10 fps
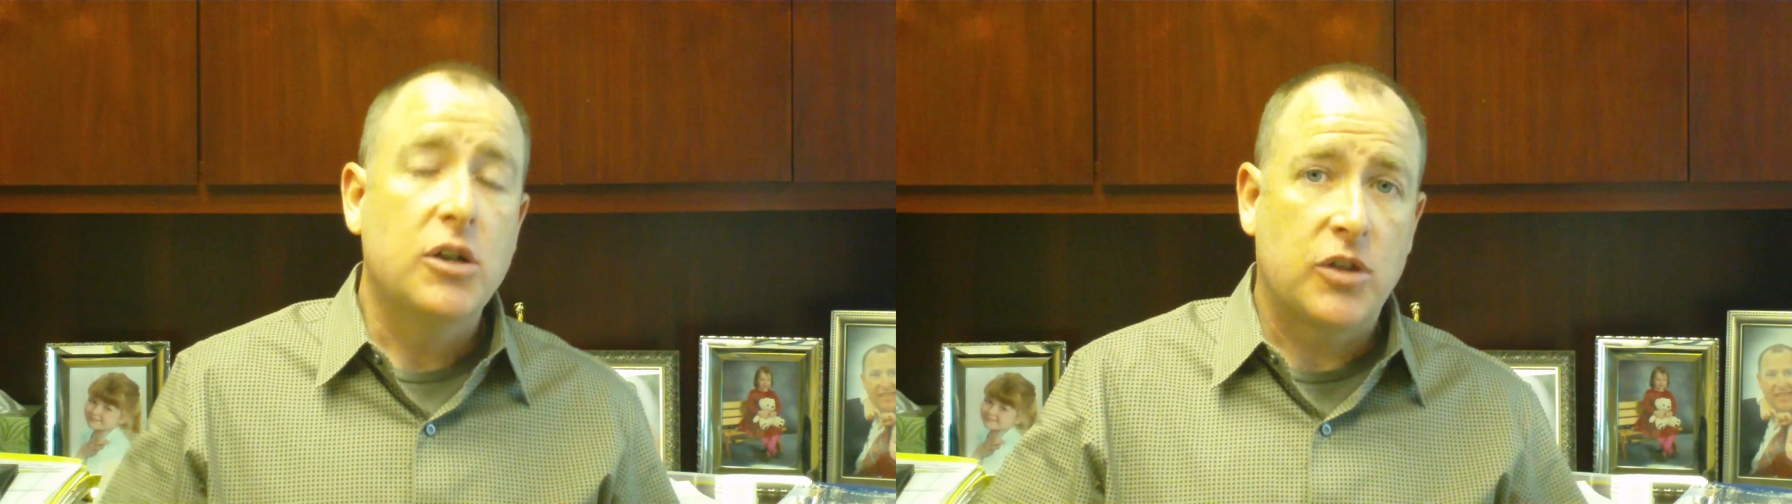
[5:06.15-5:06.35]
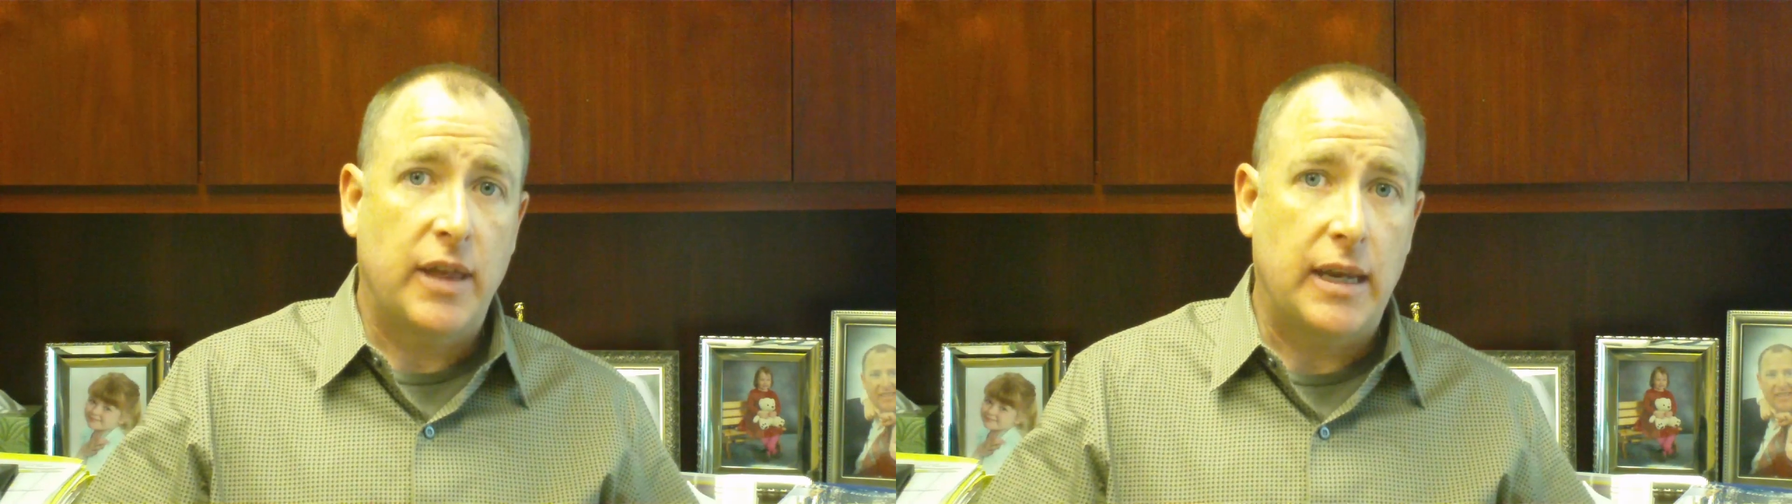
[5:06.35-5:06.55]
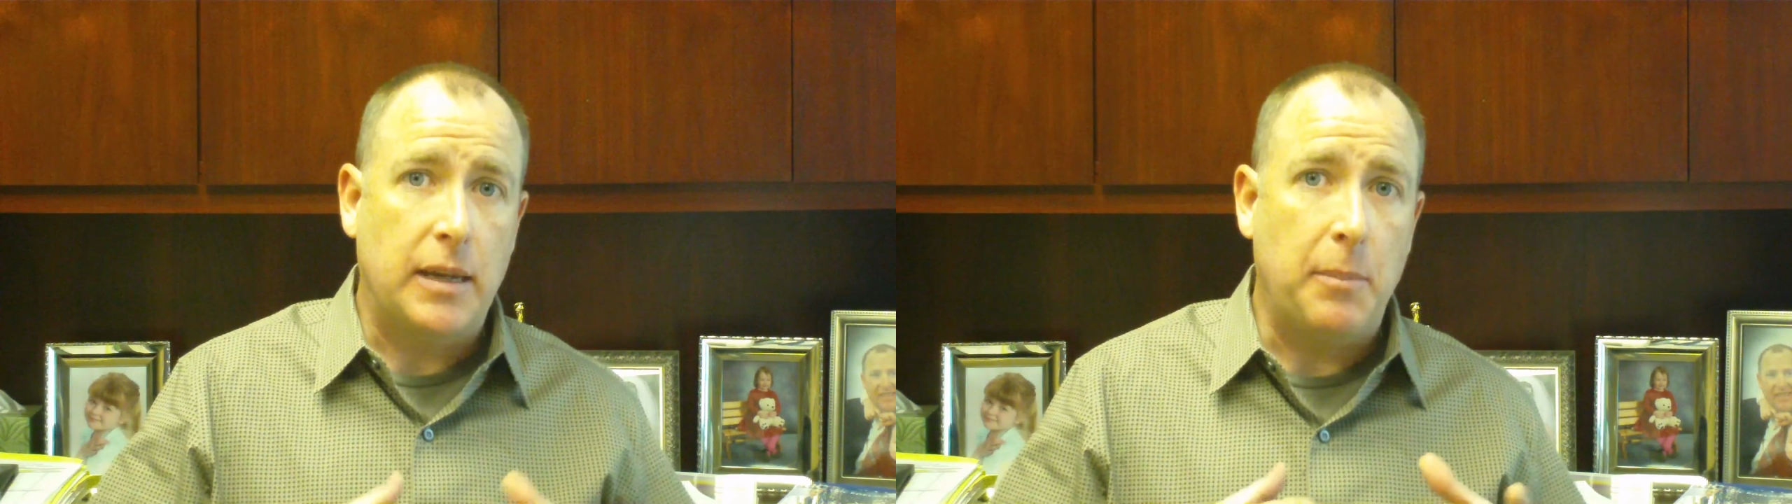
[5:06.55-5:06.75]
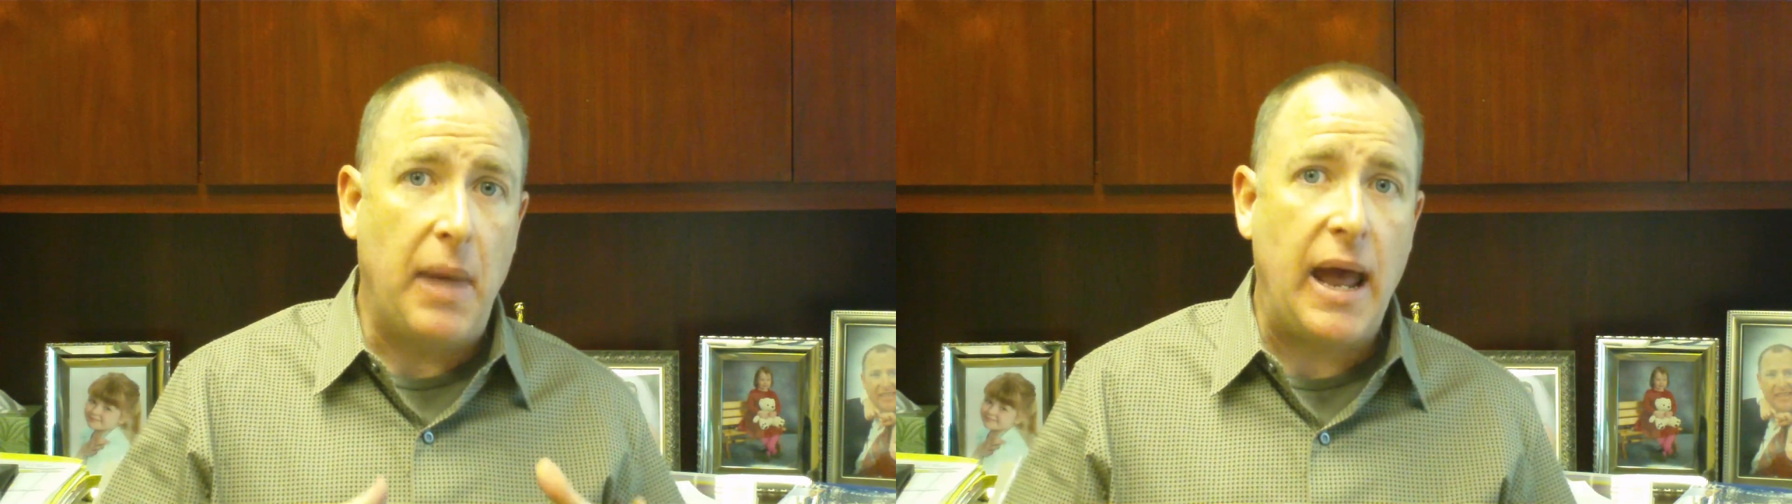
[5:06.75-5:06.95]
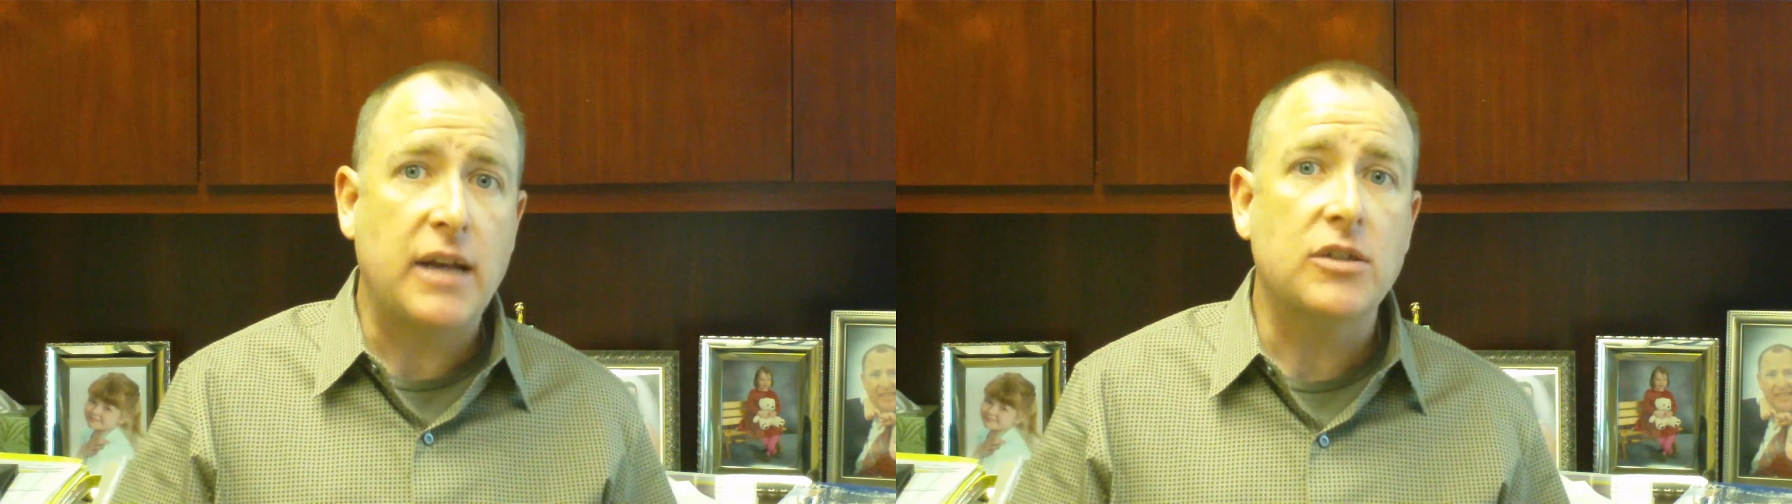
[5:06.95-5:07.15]
so they can
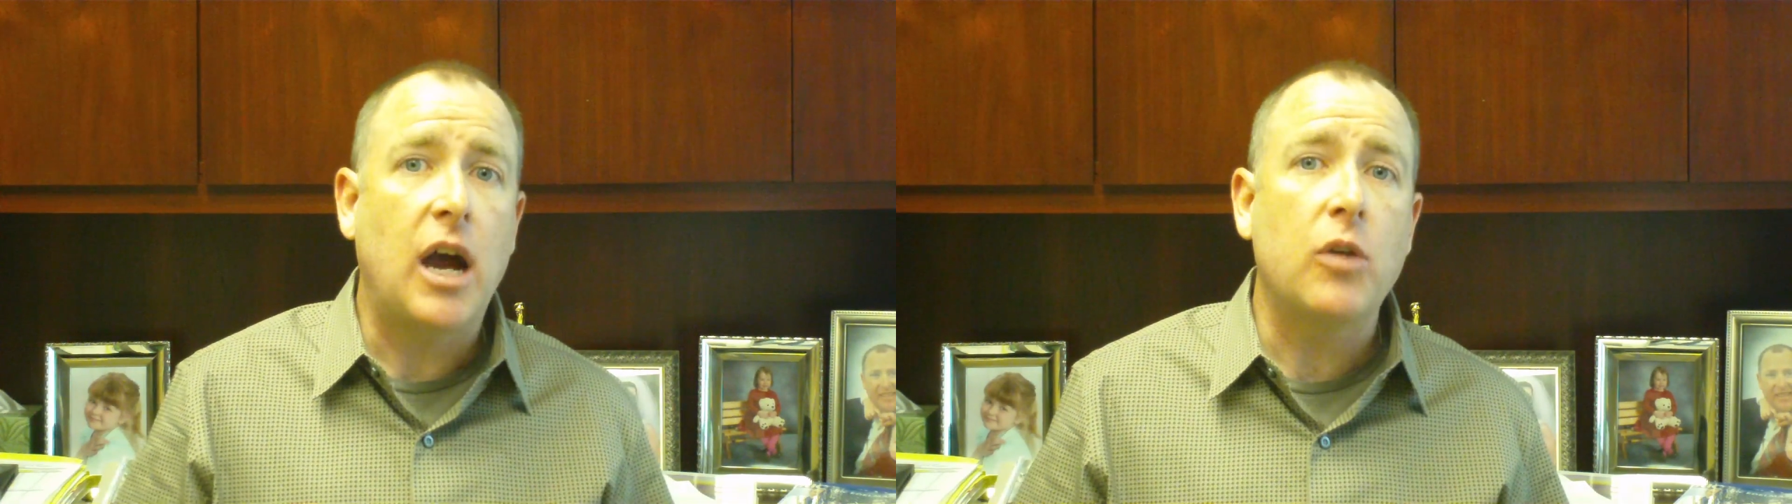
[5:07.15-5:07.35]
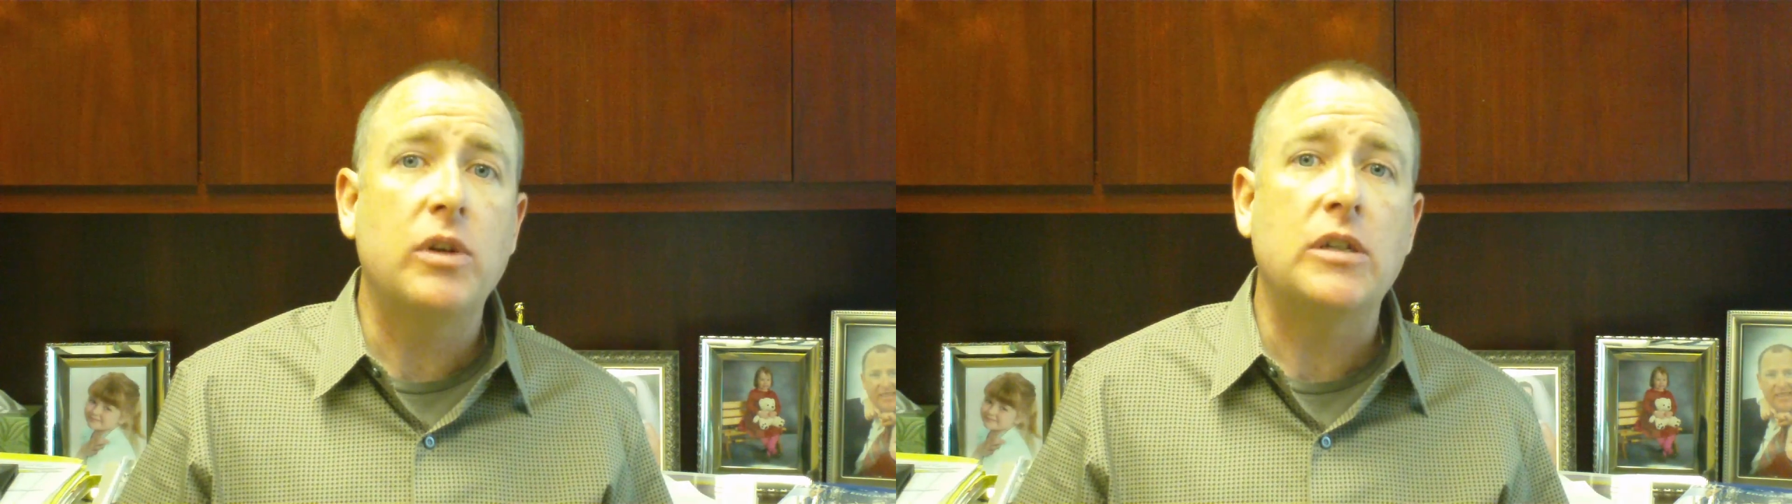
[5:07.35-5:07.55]
max out